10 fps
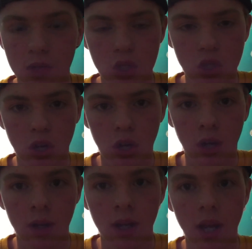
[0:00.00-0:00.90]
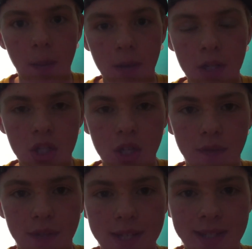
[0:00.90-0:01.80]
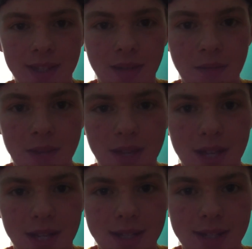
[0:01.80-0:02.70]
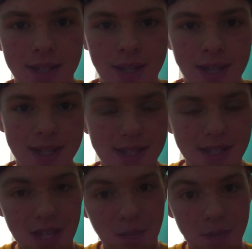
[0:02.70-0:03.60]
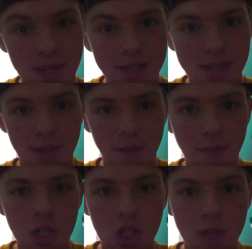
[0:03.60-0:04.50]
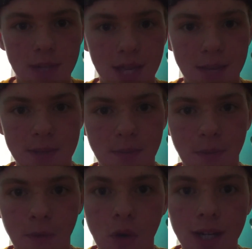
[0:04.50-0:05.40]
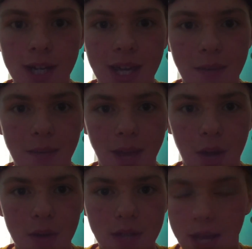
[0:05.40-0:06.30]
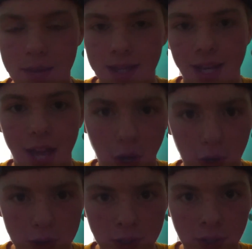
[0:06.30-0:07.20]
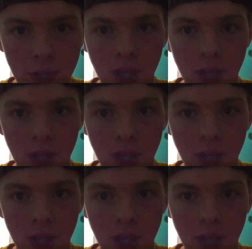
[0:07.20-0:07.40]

which are a bunch of less than a minute sneak peeks of friendship games before it came out, I mean aired,